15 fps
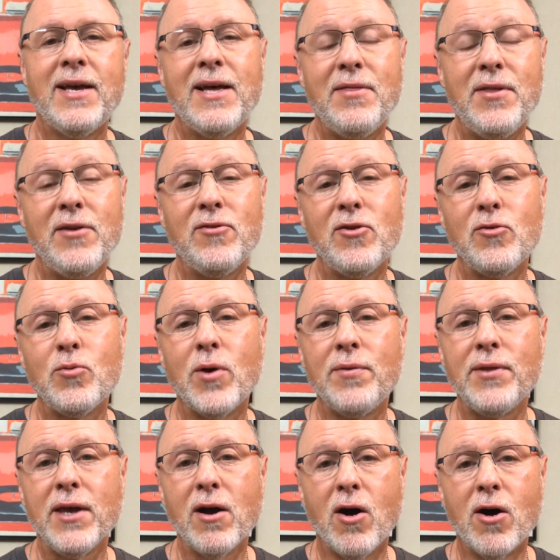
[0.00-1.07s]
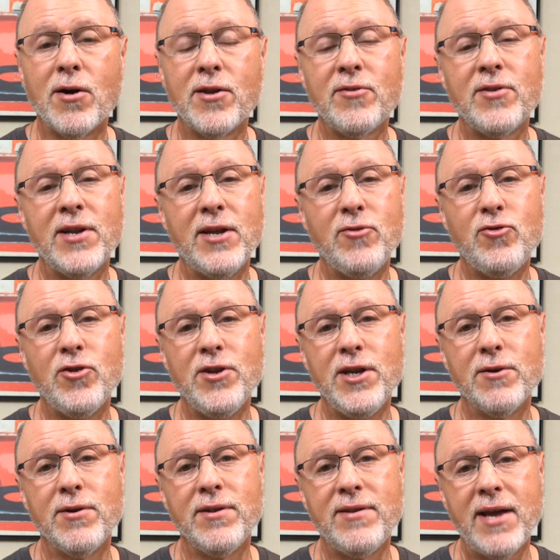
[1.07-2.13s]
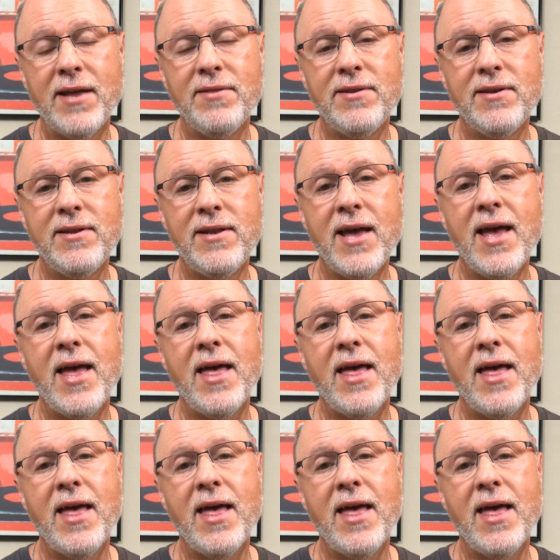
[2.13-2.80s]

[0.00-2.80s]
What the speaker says: This is what the artist and engineer intended,